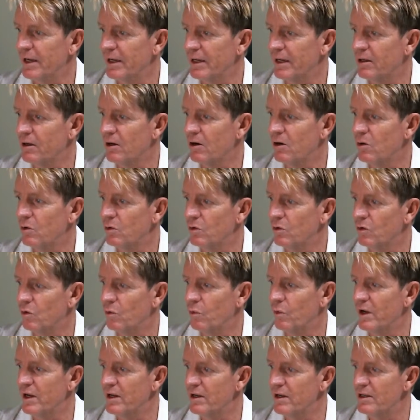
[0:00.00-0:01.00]
a cold,
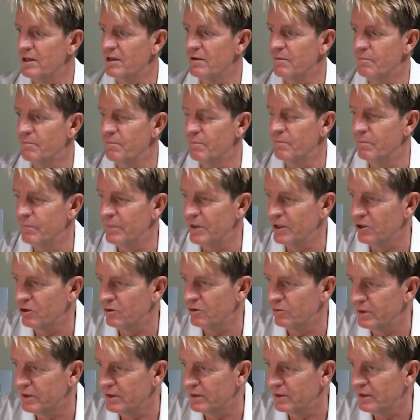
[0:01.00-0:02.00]
windy
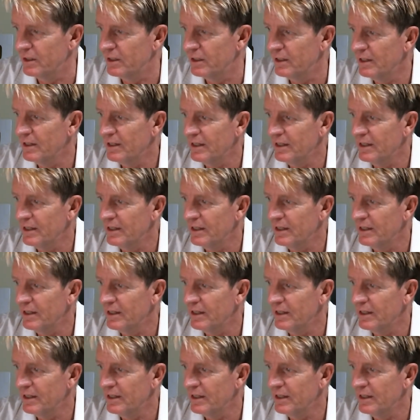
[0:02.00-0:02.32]
Melbourne.